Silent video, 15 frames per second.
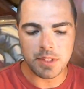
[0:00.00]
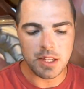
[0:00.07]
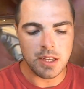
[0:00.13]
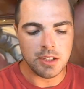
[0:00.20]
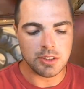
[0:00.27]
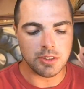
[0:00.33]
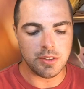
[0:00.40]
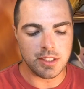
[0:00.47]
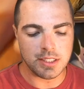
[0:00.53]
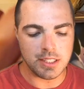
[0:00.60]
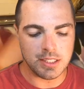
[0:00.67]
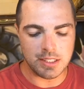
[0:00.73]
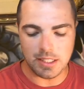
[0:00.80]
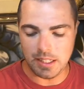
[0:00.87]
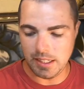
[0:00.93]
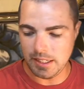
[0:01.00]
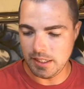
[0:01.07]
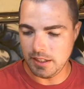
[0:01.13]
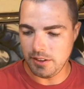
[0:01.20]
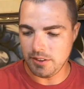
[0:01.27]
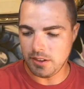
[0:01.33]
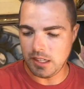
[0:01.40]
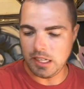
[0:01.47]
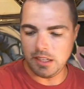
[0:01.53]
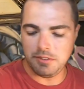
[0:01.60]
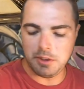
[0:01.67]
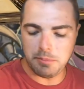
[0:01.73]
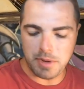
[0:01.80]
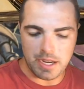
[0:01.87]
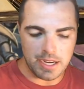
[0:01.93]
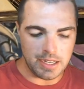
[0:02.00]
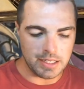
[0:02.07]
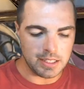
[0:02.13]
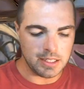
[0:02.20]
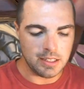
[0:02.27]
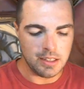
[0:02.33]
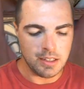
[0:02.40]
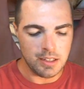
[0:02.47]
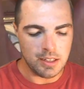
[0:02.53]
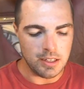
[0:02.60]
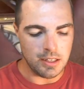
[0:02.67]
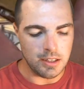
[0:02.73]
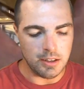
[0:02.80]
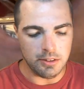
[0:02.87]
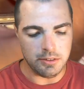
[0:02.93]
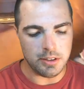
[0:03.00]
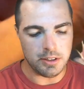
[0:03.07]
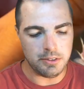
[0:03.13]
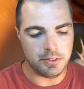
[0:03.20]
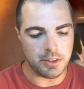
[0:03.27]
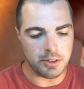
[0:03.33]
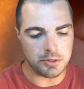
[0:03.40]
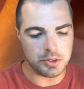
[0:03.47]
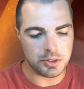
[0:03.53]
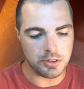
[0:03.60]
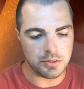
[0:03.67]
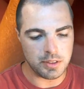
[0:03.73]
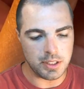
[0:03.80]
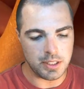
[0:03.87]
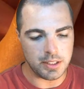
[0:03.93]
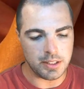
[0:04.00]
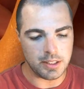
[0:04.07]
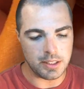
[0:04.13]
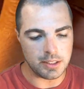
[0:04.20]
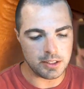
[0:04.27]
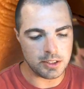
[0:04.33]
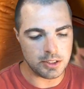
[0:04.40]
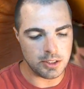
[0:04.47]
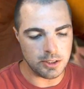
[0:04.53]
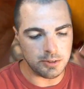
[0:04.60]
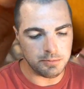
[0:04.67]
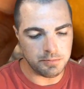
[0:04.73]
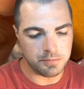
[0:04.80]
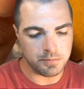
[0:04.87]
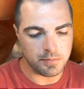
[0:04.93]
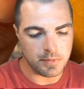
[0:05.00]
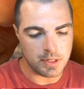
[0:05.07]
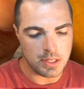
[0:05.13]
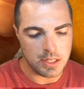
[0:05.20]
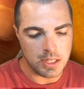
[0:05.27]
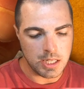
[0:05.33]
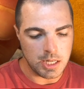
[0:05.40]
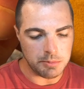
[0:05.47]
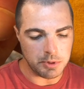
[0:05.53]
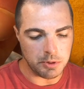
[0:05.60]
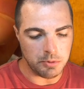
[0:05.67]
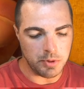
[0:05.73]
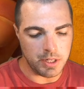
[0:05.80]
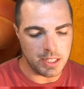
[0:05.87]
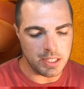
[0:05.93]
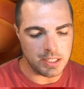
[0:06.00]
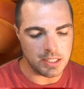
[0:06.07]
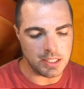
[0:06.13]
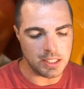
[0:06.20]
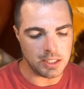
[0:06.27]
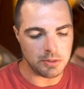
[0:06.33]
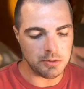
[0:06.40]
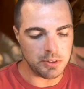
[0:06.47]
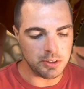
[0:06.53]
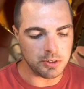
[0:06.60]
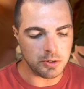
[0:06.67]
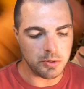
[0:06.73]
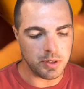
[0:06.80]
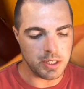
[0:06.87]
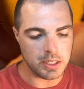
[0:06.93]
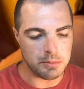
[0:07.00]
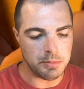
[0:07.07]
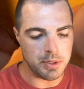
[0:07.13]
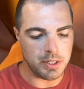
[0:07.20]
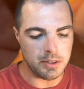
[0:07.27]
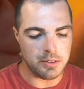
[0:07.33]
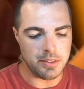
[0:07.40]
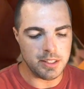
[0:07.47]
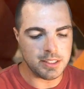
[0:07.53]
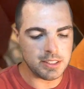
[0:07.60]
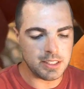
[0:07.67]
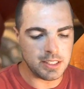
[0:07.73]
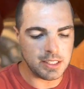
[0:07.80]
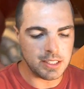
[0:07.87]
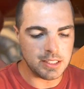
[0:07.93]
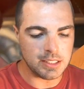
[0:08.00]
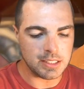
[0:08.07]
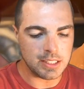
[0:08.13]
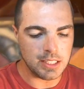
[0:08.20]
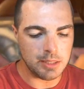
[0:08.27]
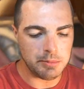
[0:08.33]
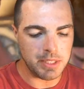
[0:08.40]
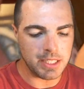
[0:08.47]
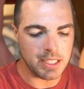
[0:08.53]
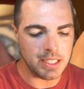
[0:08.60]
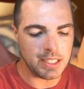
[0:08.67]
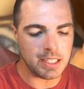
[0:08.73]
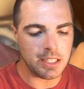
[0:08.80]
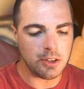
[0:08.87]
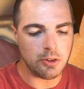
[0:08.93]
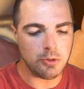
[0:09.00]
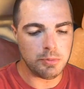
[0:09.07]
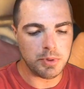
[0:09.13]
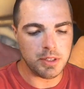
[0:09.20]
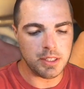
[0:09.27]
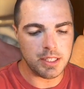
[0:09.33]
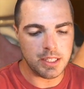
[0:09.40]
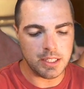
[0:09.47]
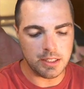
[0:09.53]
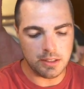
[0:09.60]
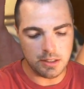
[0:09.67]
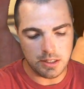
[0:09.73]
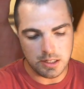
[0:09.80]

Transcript: So this is another heavy pack of Pharaoh's Servant, I think. So I'm gonna weigh it here real quick, but this thing is gonna be getting opened here.